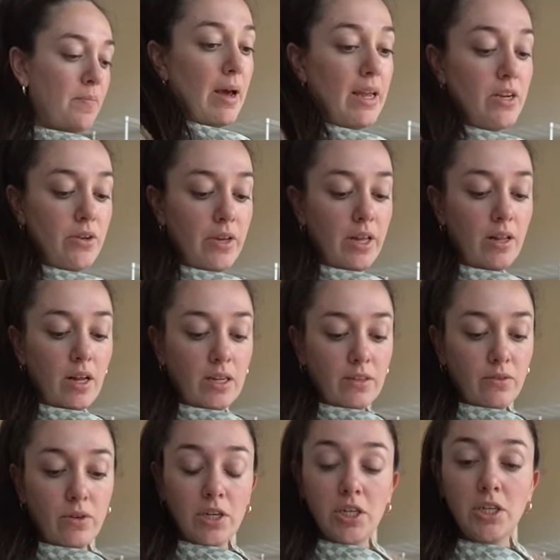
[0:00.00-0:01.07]
I do get lots
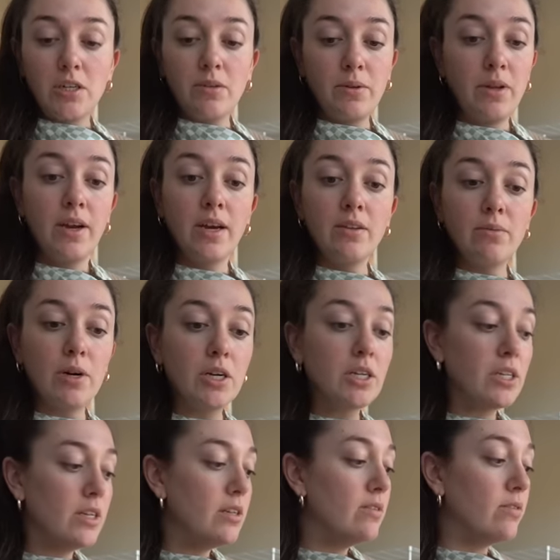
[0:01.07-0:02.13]
of questions when you guys
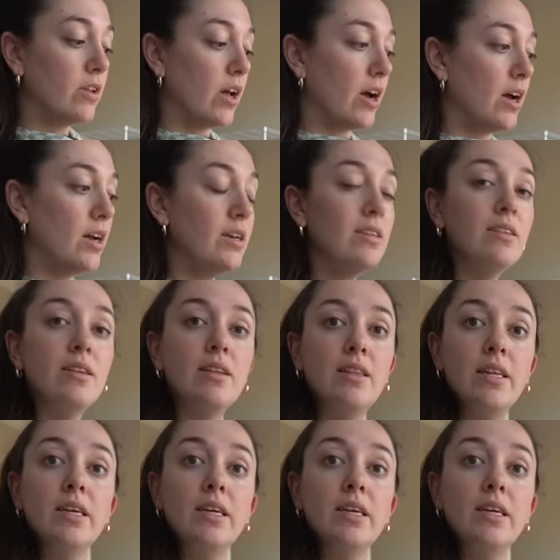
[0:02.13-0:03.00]
watch these vlogs.